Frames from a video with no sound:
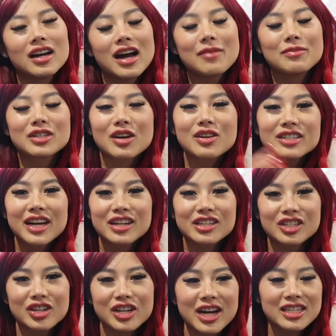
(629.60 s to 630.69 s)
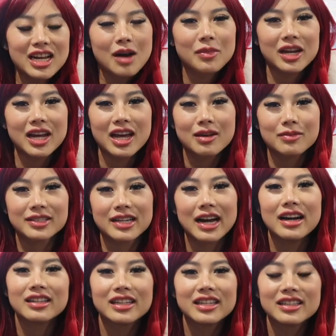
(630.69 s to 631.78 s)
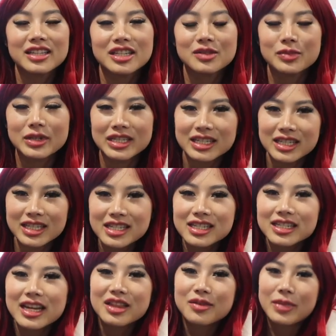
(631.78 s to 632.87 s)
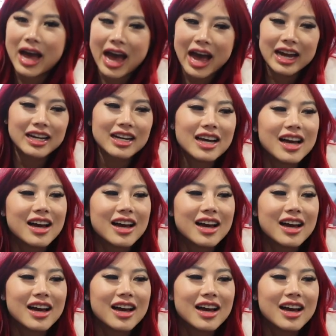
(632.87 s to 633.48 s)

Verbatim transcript: I'm so excited to show you guys how I'm gonna end up styling these pieces and the bag.